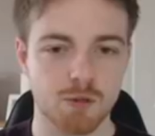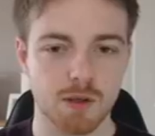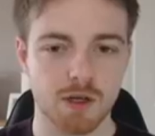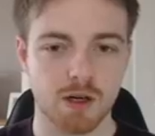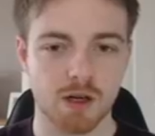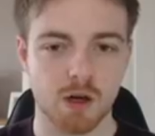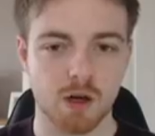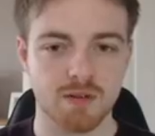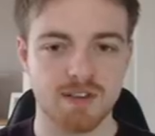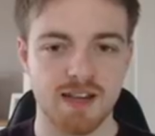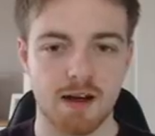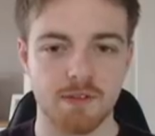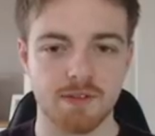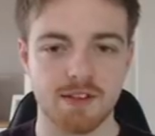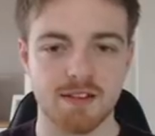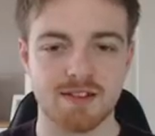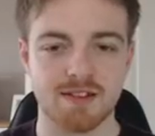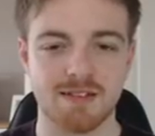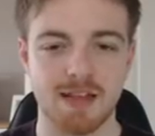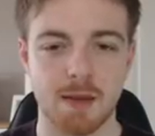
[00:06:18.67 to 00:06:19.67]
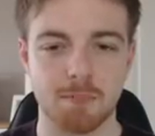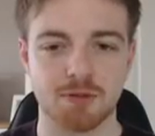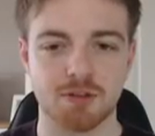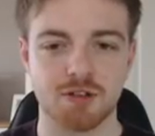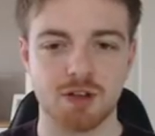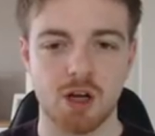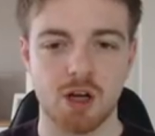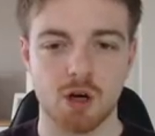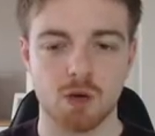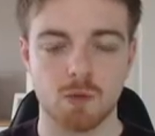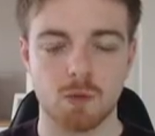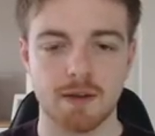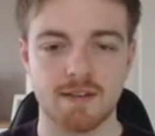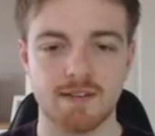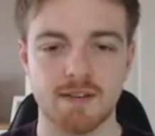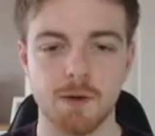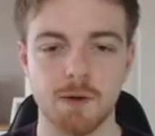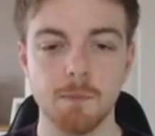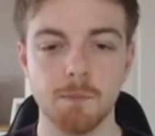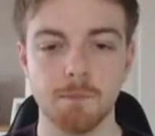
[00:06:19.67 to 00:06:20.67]
we're going to go down these steps right
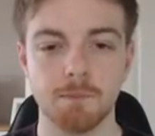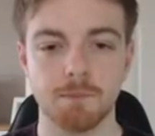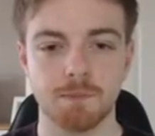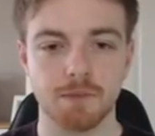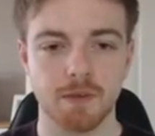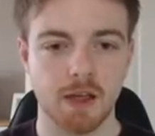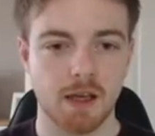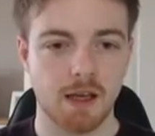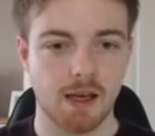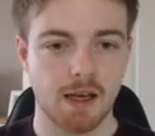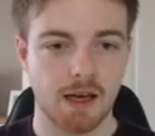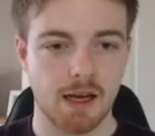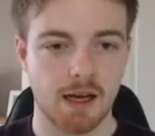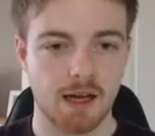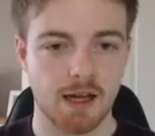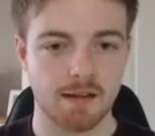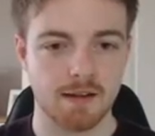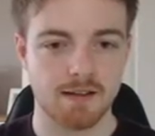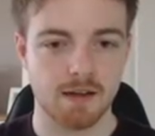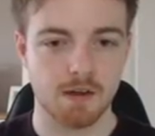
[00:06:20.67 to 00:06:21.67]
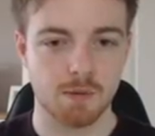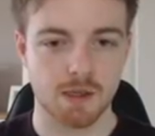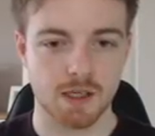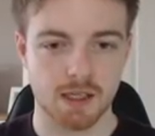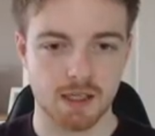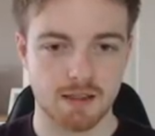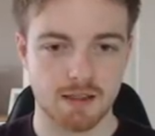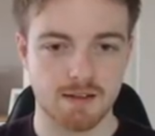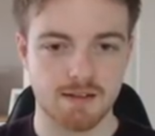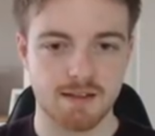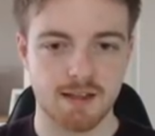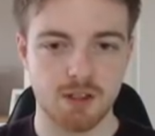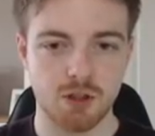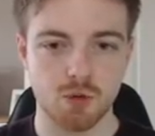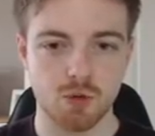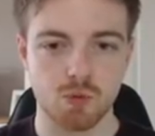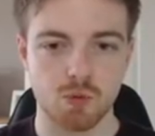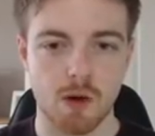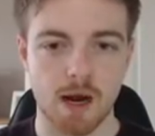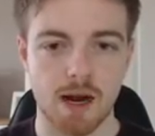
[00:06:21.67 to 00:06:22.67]
here. And here we're going to
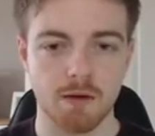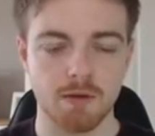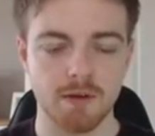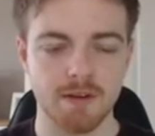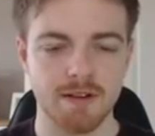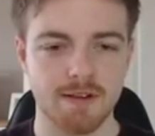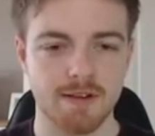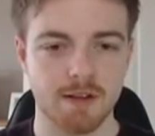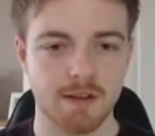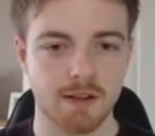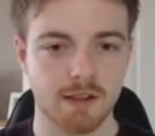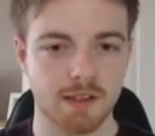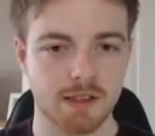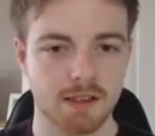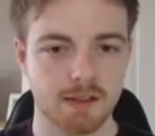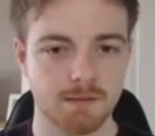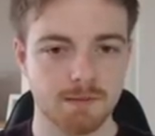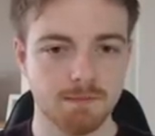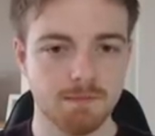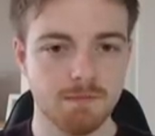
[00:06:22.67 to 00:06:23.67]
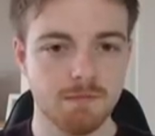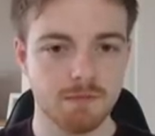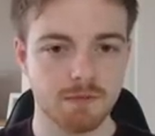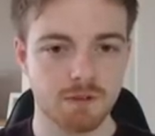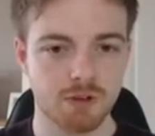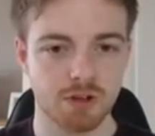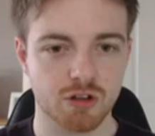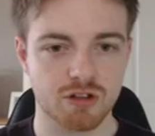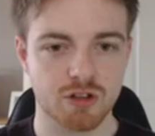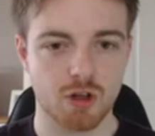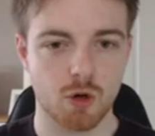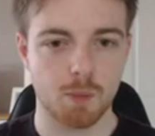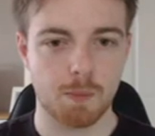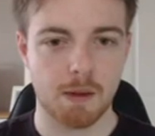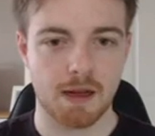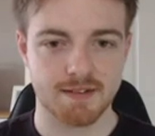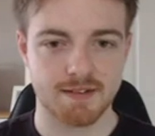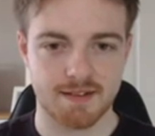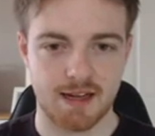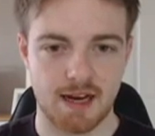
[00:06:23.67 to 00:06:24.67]
continue round. Just go
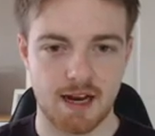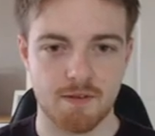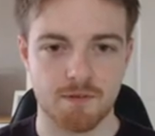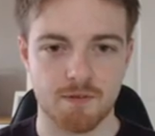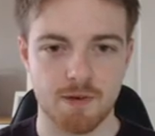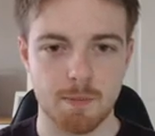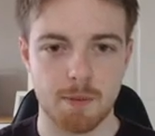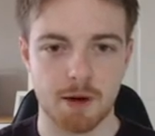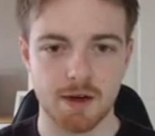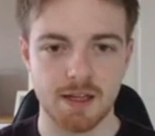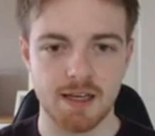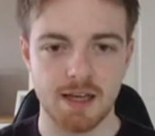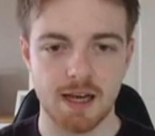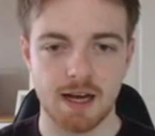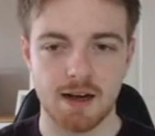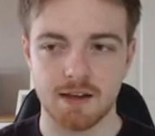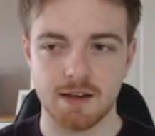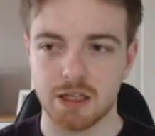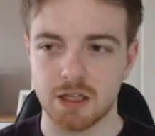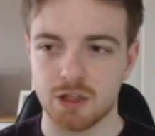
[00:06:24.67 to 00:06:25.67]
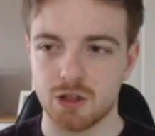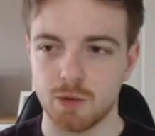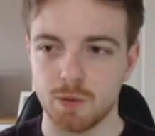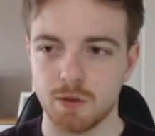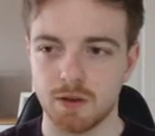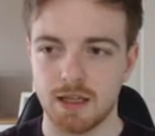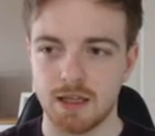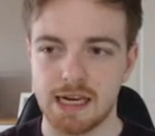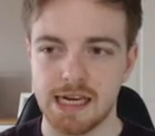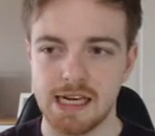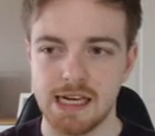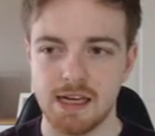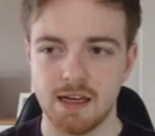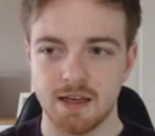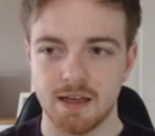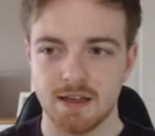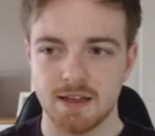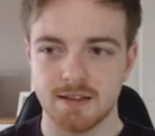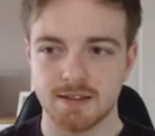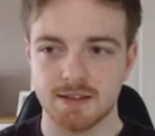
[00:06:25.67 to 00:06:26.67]
past everybody. How you doing, lady?
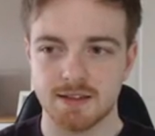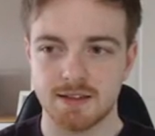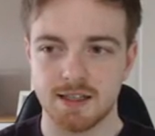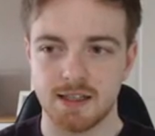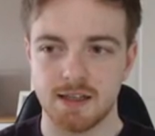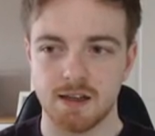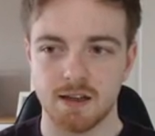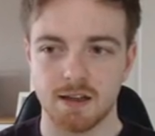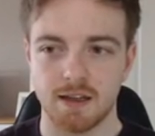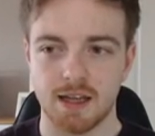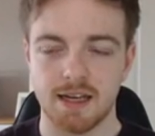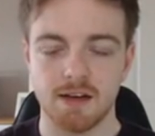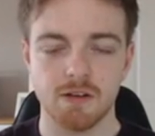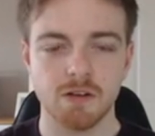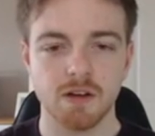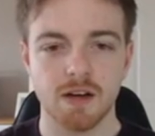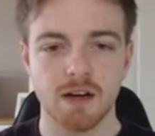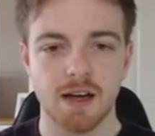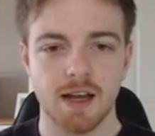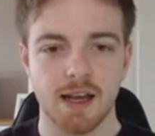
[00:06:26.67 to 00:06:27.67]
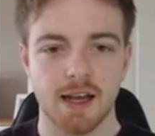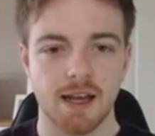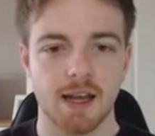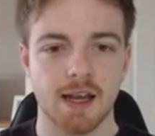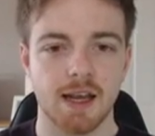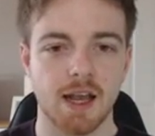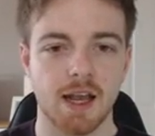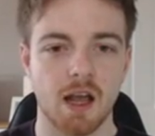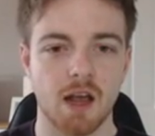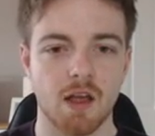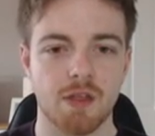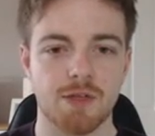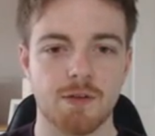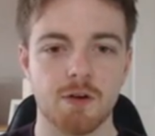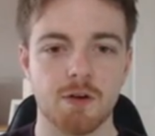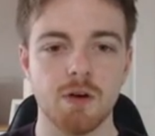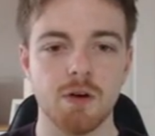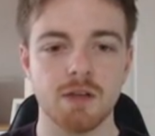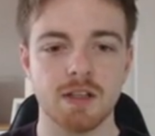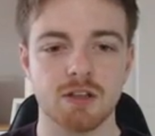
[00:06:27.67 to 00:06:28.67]
See you later. Uh,
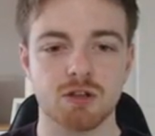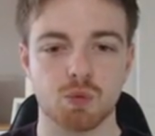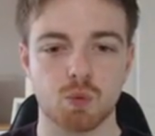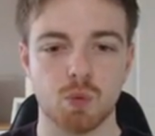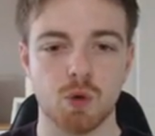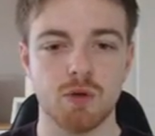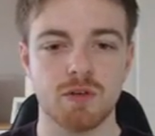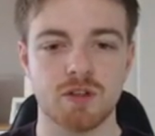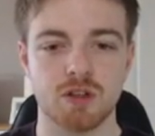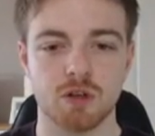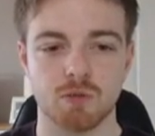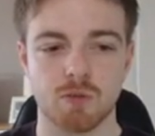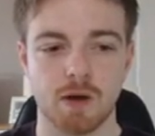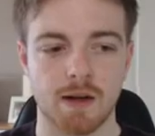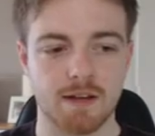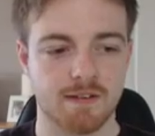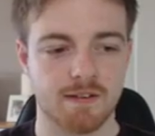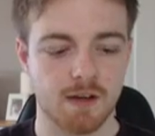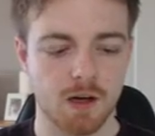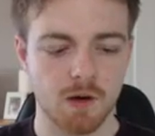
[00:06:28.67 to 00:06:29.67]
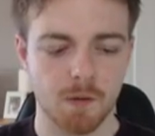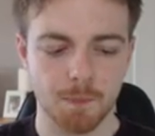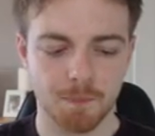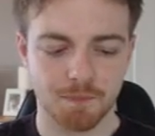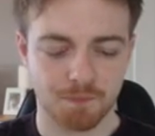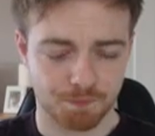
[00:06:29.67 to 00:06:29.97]
through this route right here.